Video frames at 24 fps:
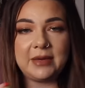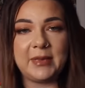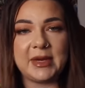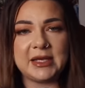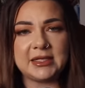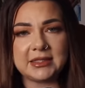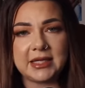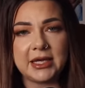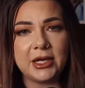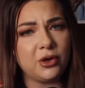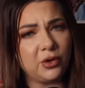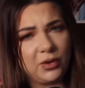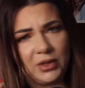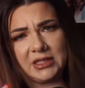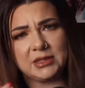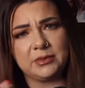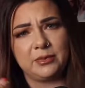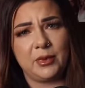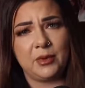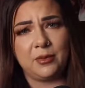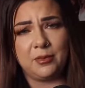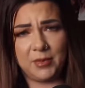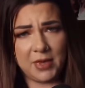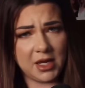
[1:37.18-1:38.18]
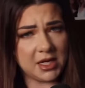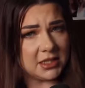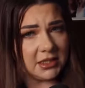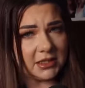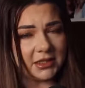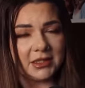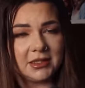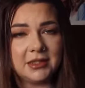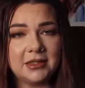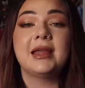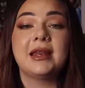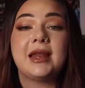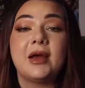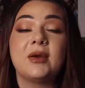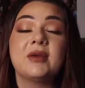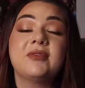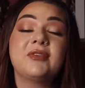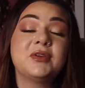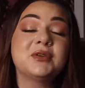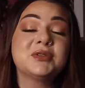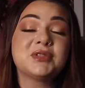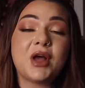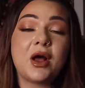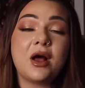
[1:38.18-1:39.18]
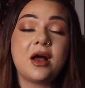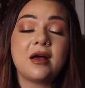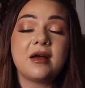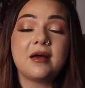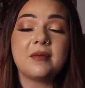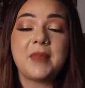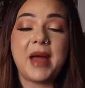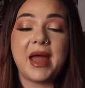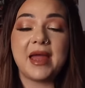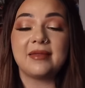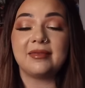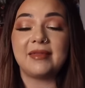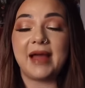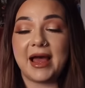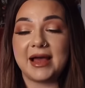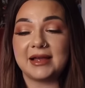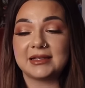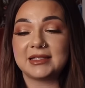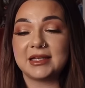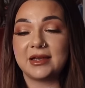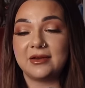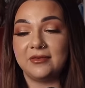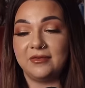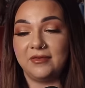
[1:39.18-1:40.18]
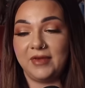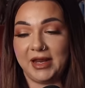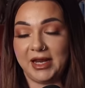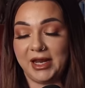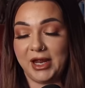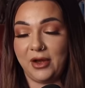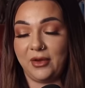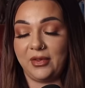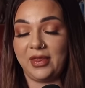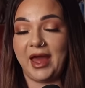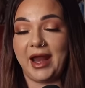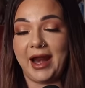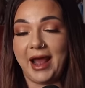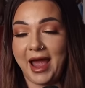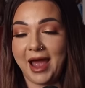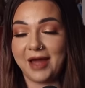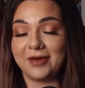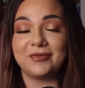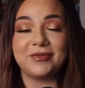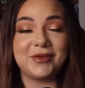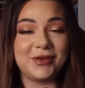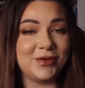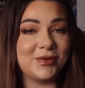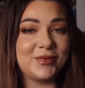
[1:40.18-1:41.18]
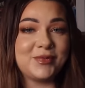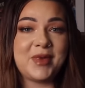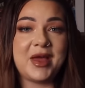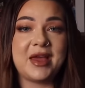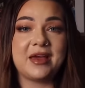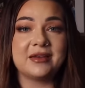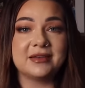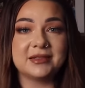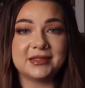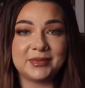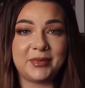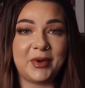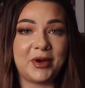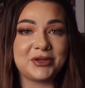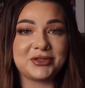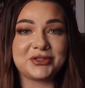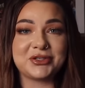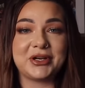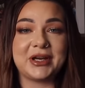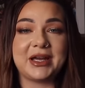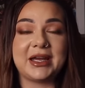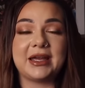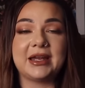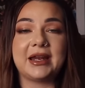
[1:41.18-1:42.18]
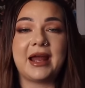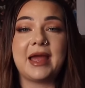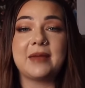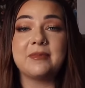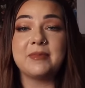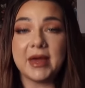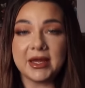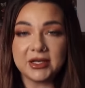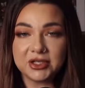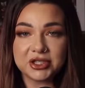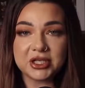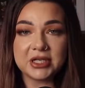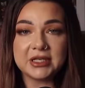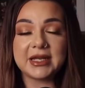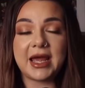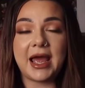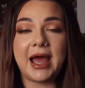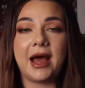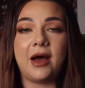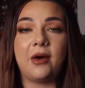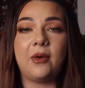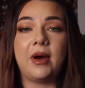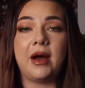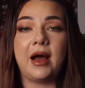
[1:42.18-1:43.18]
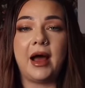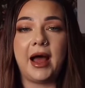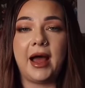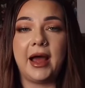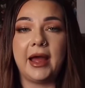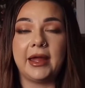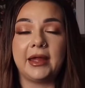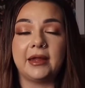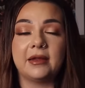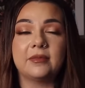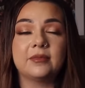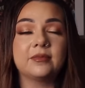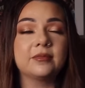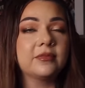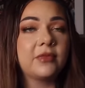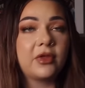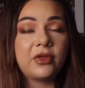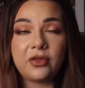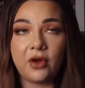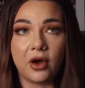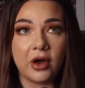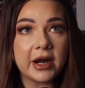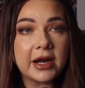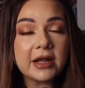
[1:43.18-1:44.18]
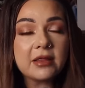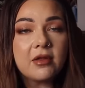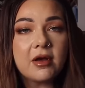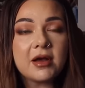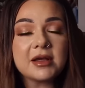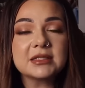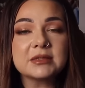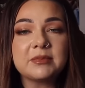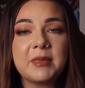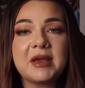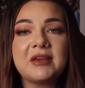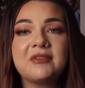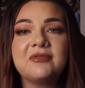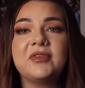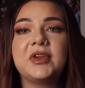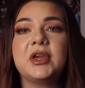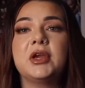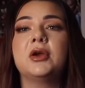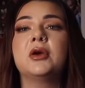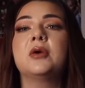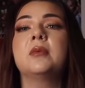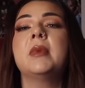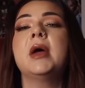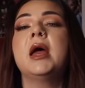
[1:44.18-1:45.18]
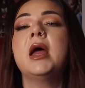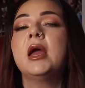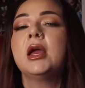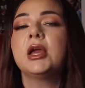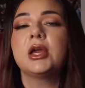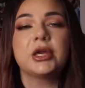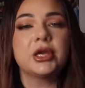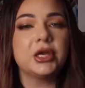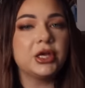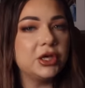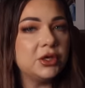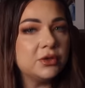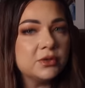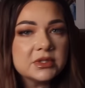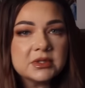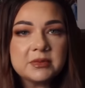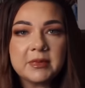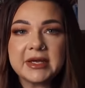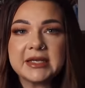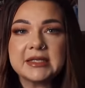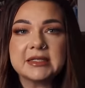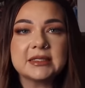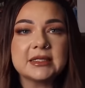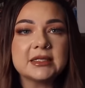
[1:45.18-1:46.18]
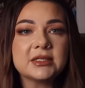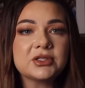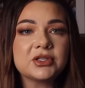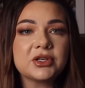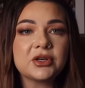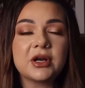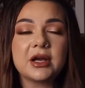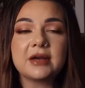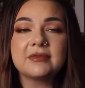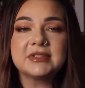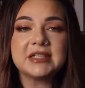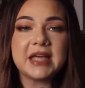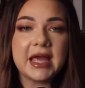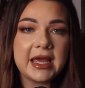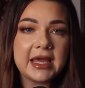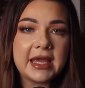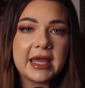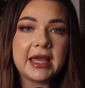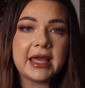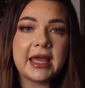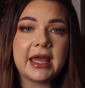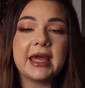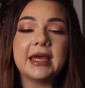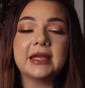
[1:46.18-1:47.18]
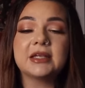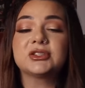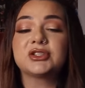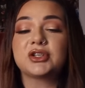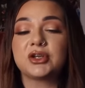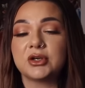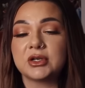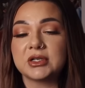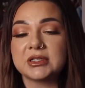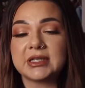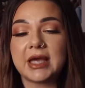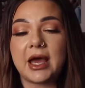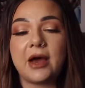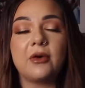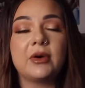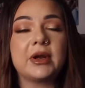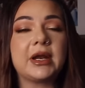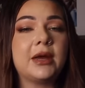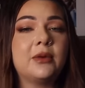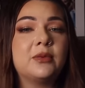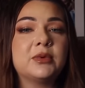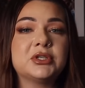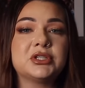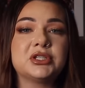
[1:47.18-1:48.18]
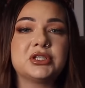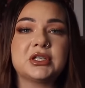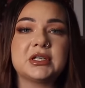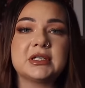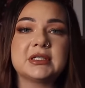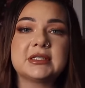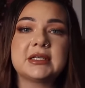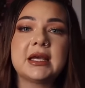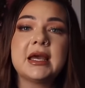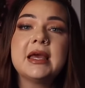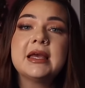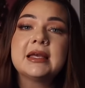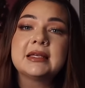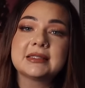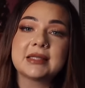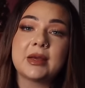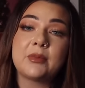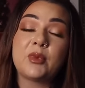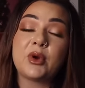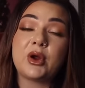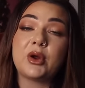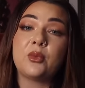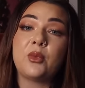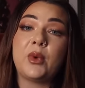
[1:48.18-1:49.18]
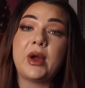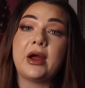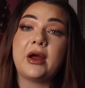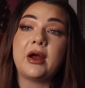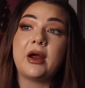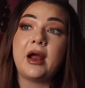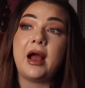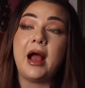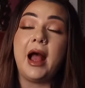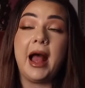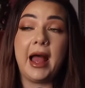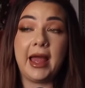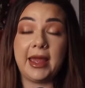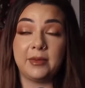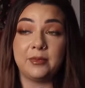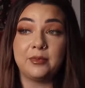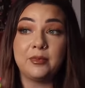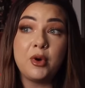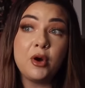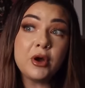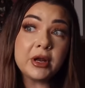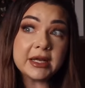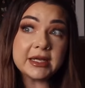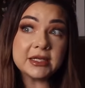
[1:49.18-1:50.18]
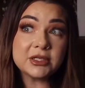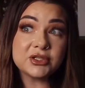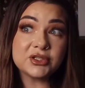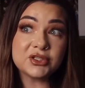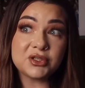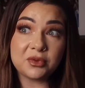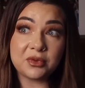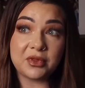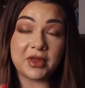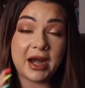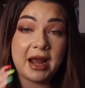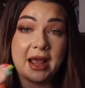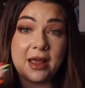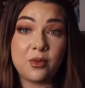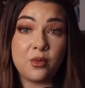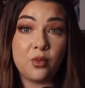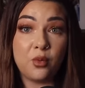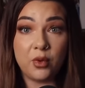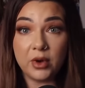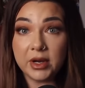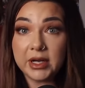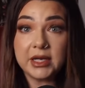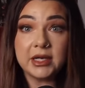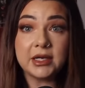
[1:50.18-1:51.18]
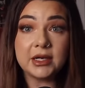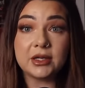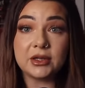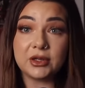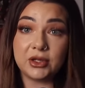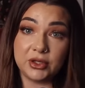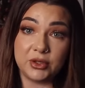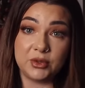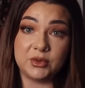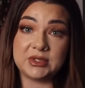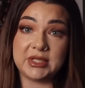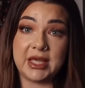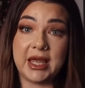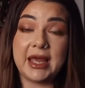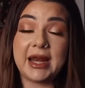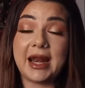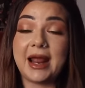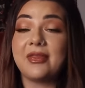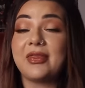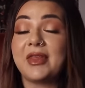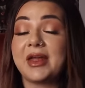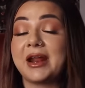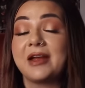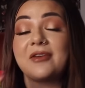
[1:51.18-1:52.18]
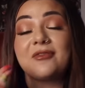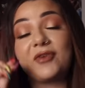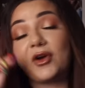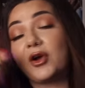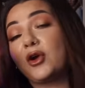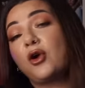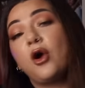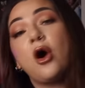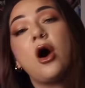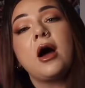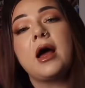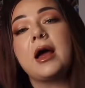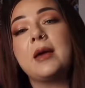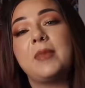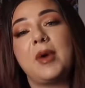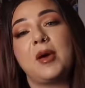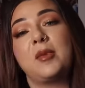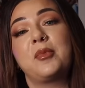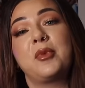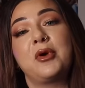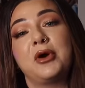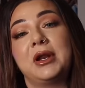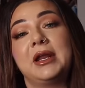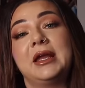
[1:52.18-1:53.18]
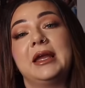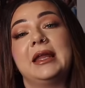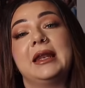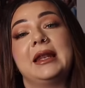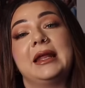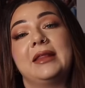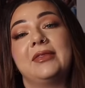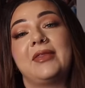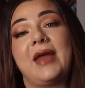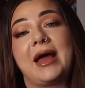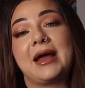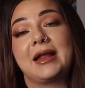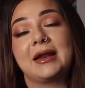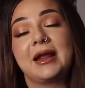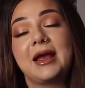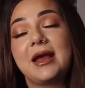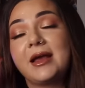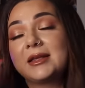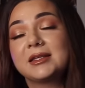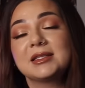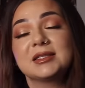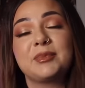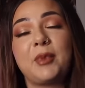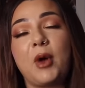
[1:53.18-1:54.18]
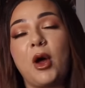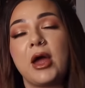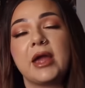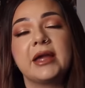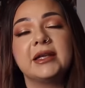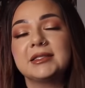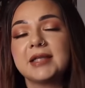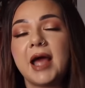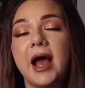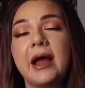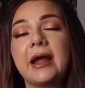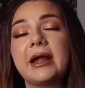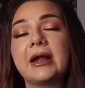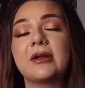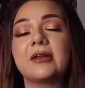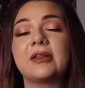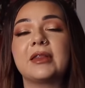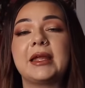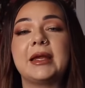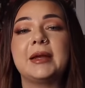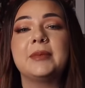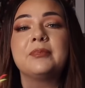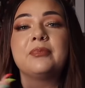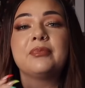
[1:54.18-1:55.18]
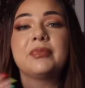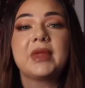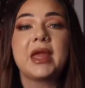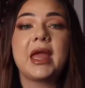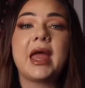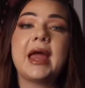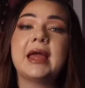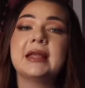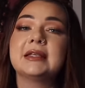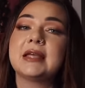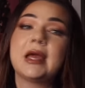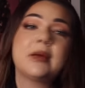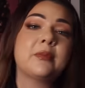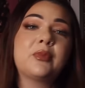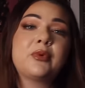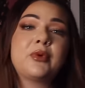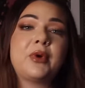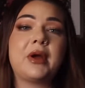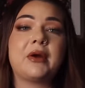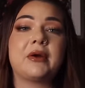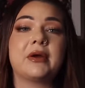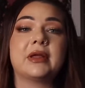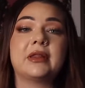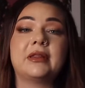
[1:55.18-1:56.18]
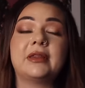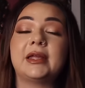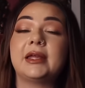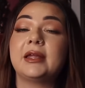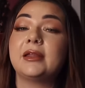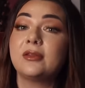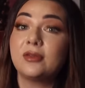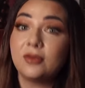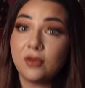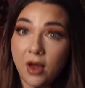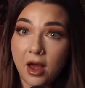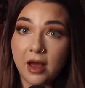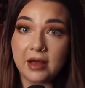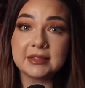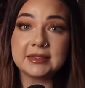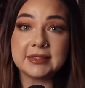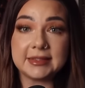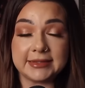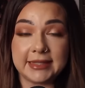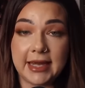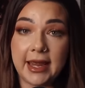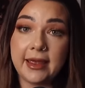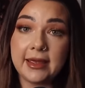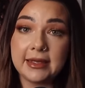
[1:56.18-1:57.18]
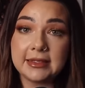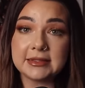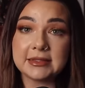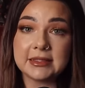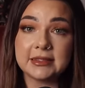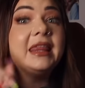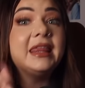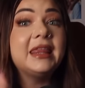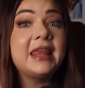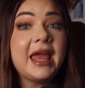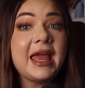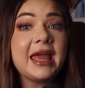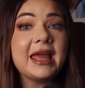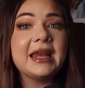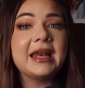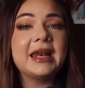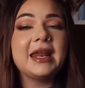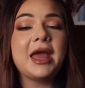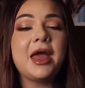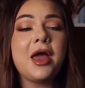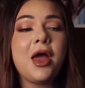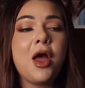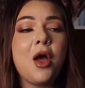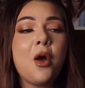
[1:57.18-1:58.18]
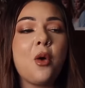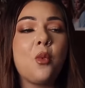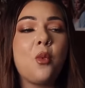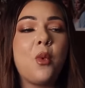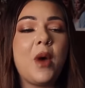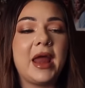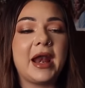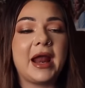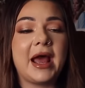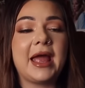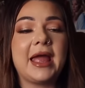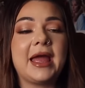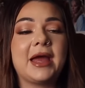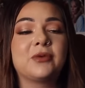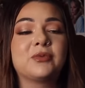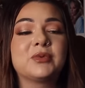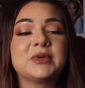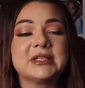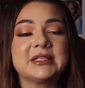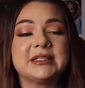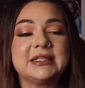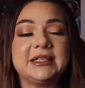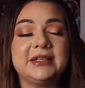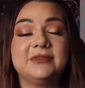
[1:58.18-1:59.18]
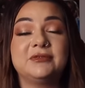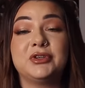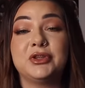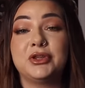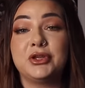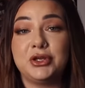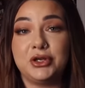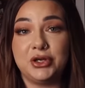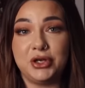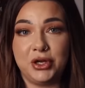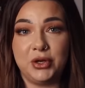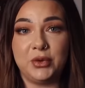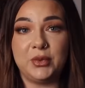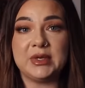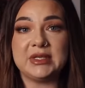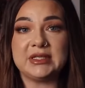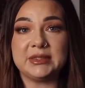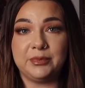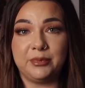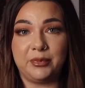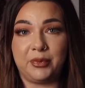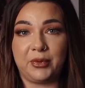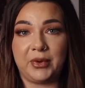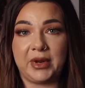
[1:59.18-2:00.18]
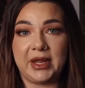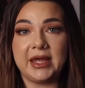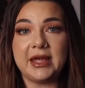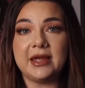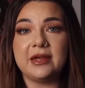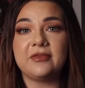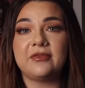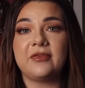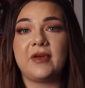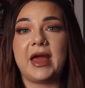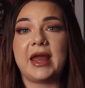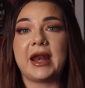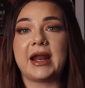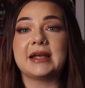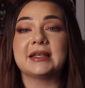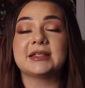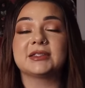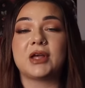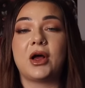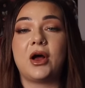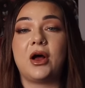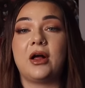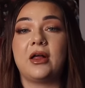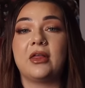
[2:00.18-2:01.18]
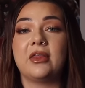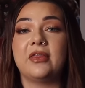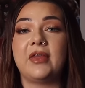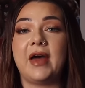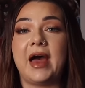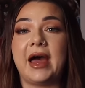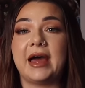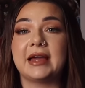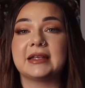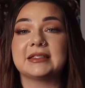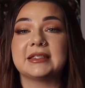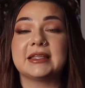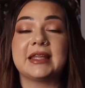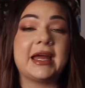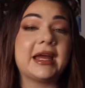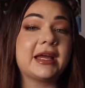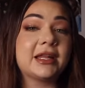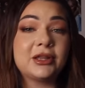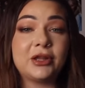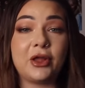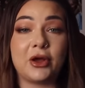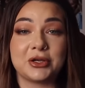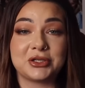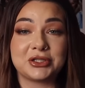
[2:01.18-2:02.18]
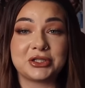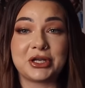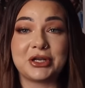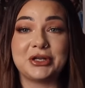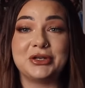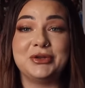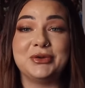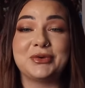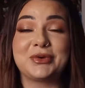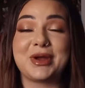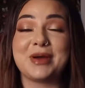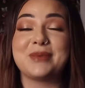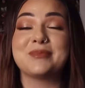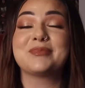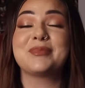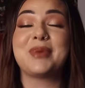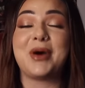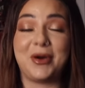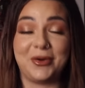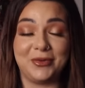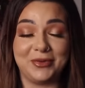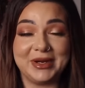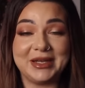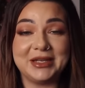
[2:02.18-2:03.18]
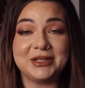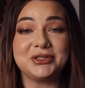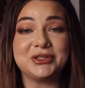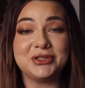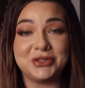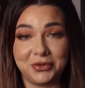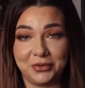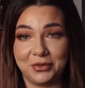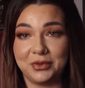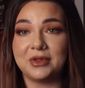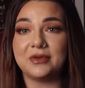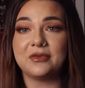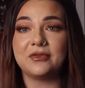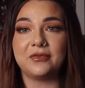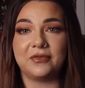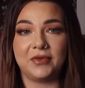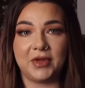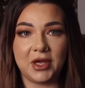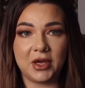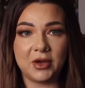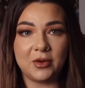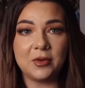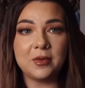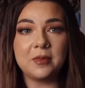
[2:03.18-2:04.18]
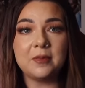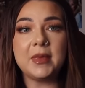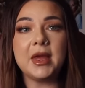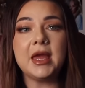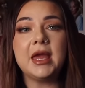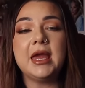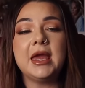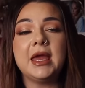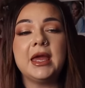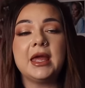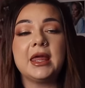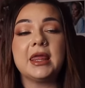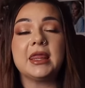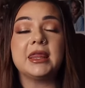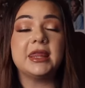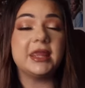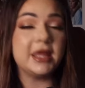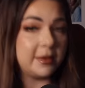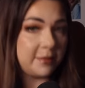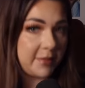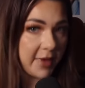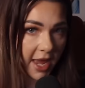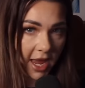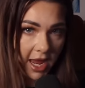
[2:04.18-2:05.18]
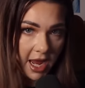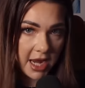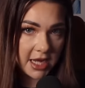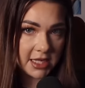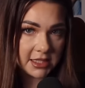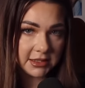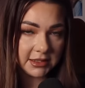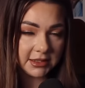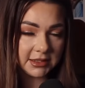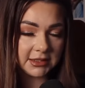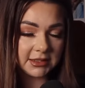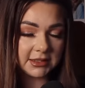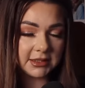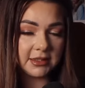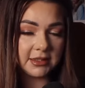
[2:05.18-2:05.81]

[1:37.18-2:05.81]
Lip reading: I say crisp mint. Now, if you saw my last video that had Fume sponsor it, I mentioned how I thought I lost my Fume, accused my sister of taking it. Turns out it was just somewhere where I put it so that I wouldn't lose it. And then I forgot about putting it in that spot entirely and temporarily lost it. Then when I had received the newest brief and I saw that they had launched a new component to the Fume, the base,